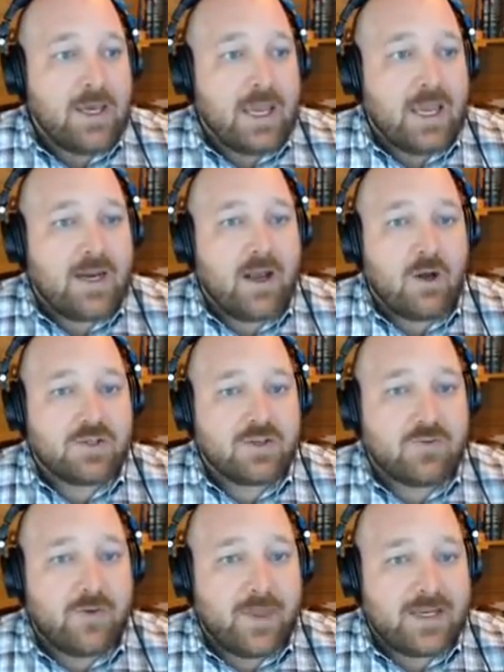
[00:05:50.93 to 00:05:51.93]
And also
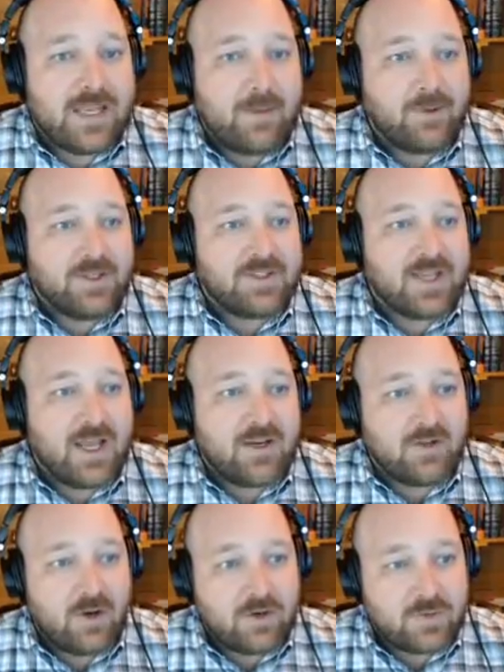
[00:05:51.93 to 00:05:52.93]
from that table design,
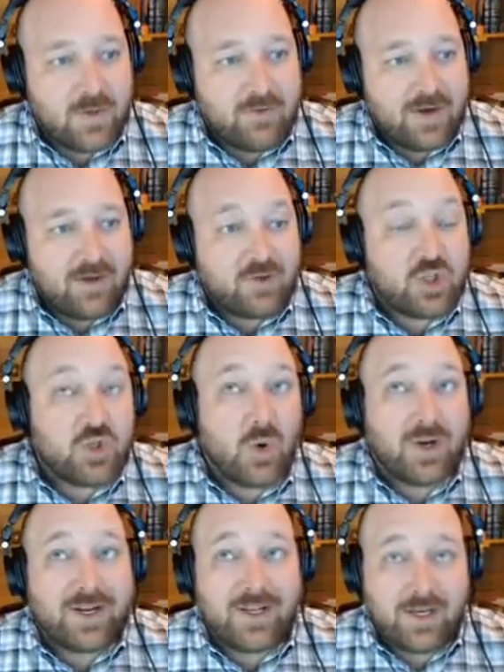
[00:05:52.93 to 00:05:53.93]
you'll notice we even have a
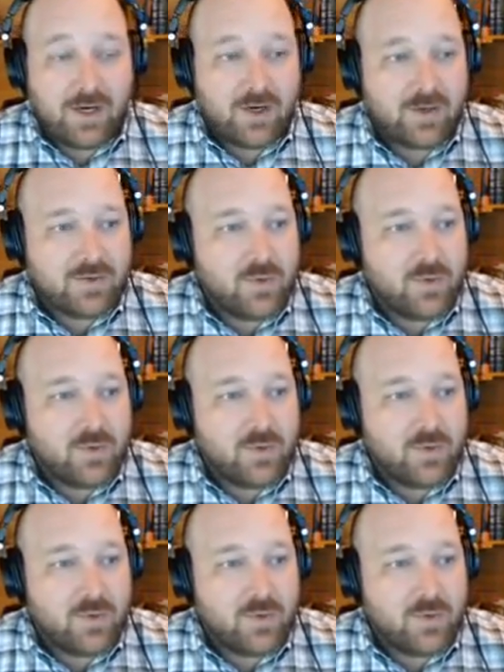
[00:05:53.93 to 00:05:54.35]
shortcut here.